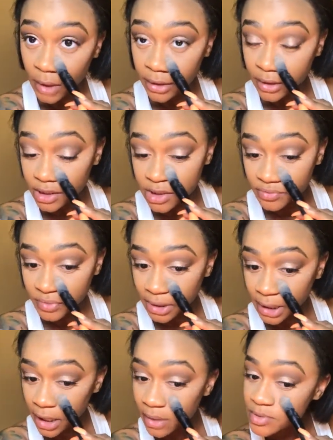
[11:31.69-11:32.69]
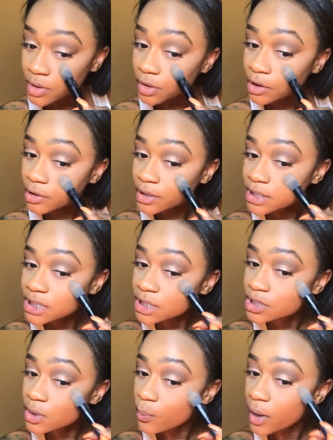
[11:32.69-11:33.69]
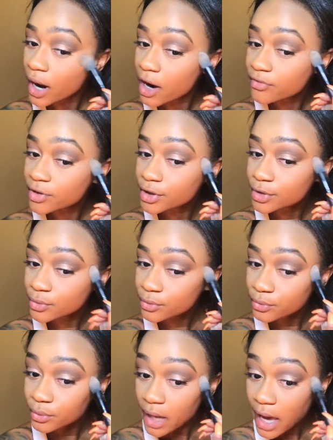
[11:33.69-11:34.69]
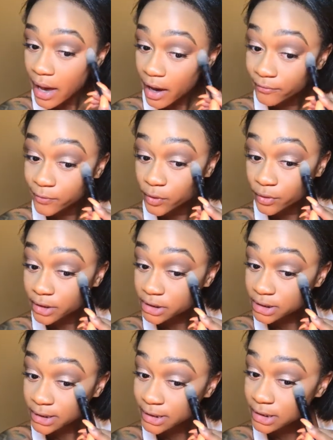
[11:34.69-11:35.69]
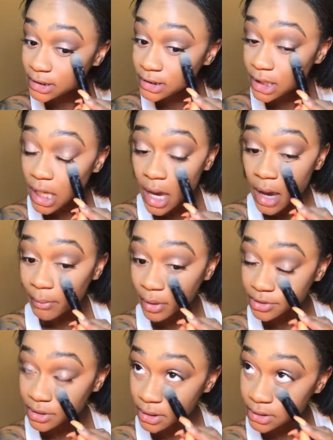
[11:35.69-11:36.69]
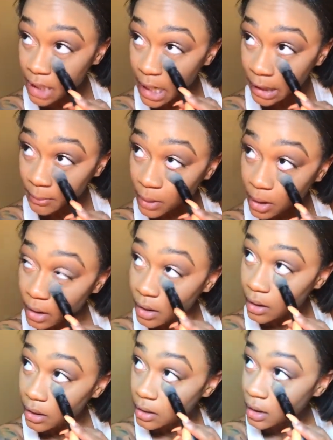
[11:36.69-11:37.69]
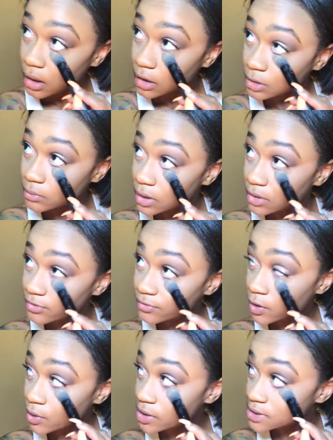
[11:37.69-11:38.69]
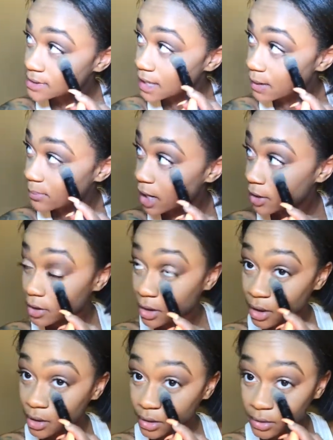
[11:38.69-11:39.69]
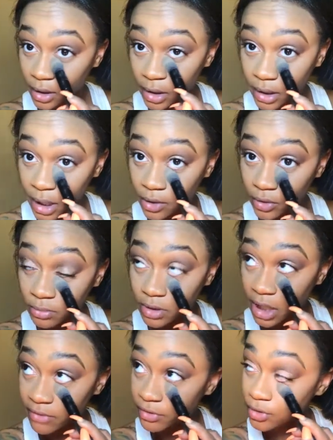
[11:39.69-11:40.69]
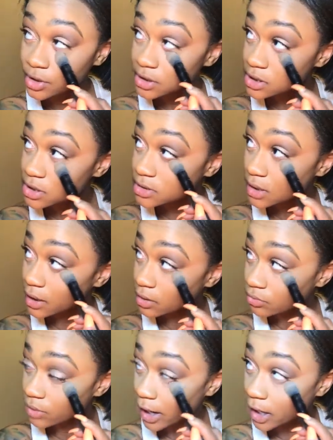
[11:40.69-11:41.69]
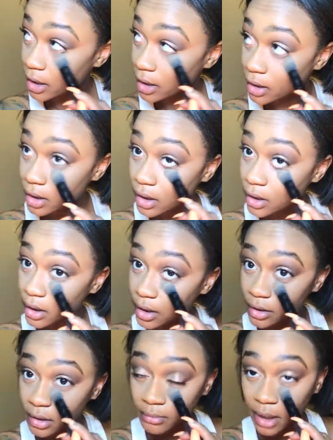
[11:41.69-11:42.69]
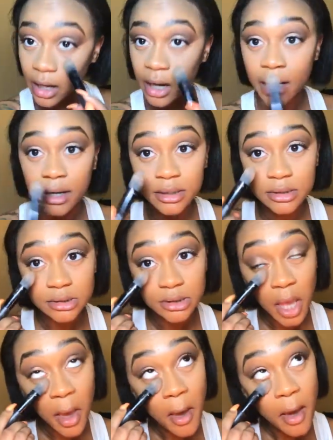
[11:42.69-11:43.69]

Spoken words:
And this really helps on creasing. So wherever you have creases, most of the time, you want to focus that powder under there. And I normally have creases like right under my eyes.